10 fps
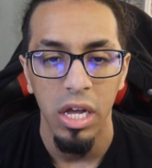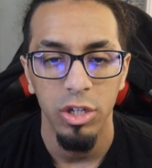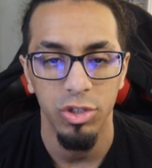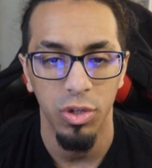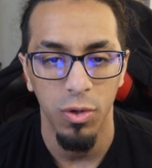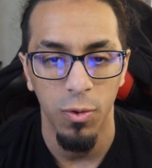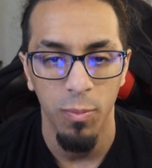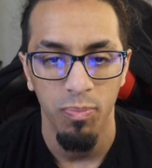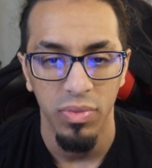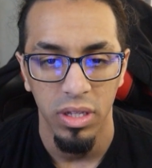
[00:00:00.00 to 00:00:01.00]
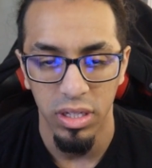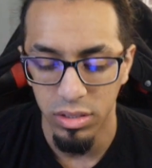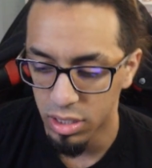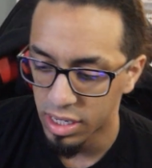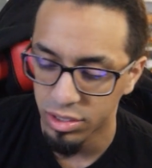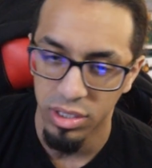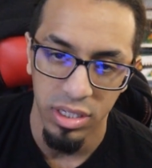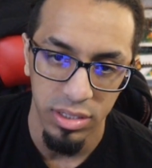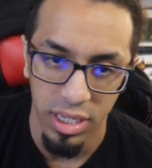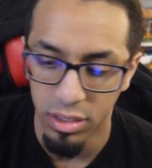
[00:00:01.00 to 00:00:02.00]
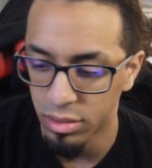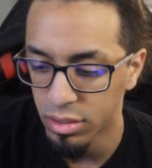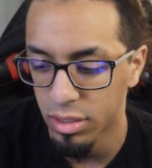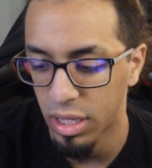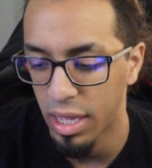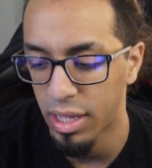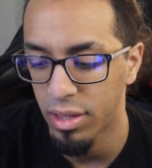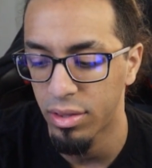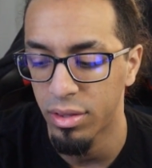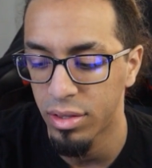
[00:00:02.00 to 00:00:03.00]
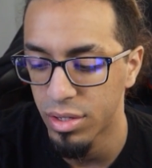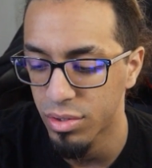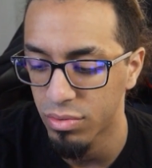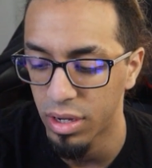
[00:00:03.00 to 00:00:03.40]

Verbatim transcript: So let's actually take a look at this right